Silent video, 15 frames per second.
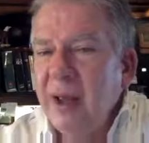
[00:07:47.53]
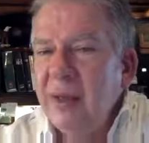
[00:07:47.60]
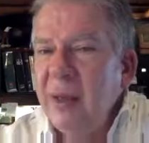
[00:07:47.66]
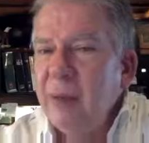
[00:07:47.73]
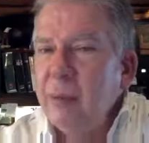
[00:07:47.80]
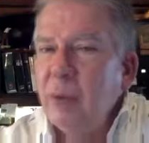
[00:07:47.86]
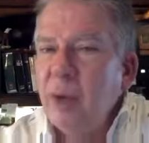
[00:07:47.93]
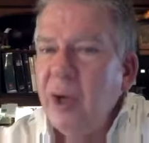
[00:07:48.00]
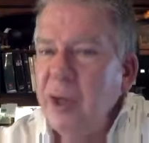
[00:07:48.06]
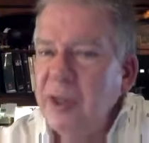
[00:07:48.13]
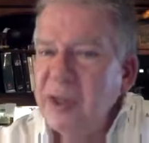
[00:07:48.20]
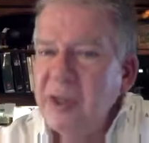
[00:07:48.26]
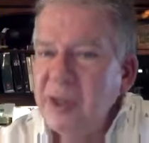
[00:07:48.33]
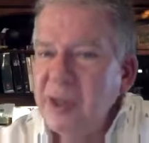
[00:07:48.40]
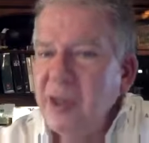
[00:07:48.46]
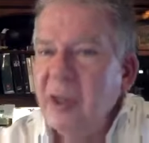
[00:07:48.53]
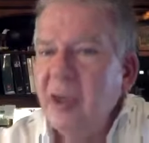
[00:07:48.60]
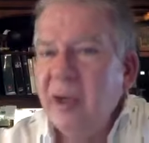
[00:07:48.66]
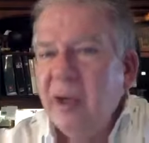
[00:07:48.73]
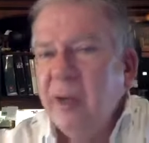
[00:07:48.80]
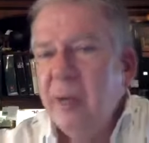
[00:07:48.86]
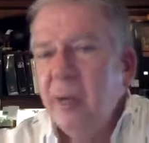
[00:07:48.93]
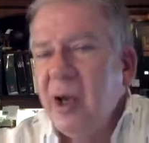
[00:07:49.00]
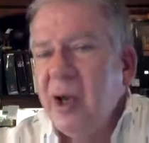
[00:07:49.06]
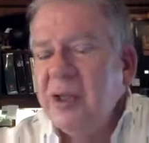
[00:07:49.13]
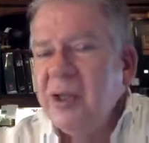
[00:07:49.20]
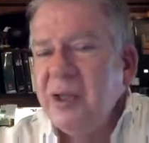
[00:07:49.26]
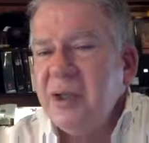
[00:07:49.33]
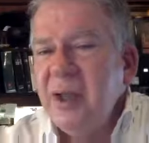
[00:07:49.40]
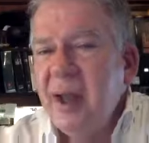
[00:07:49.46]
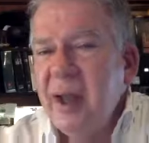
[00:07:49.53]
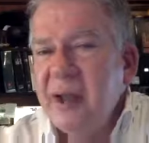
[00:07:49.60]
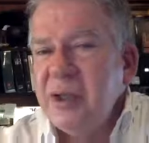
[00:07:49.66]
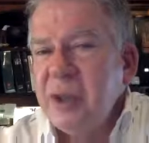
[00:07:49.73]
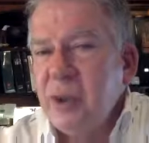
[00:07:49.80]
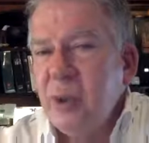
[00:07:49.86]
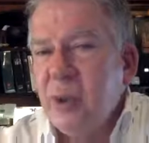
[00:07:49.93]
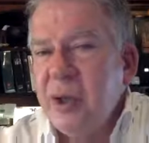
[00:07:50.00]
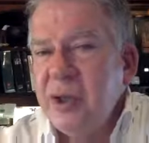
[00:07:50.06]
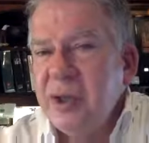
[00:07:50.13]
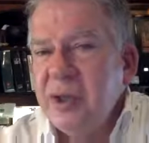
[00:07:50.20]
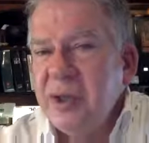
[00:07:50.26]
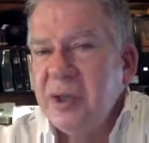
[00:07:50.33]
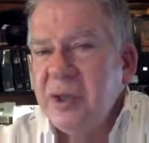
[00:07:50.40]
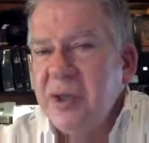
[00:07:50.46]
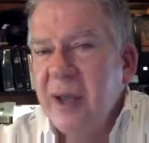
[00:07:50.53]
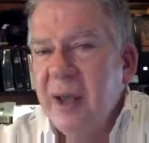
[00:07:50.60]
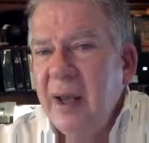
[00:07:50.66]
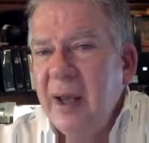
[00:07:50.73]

that prods us on and prods us to ask questions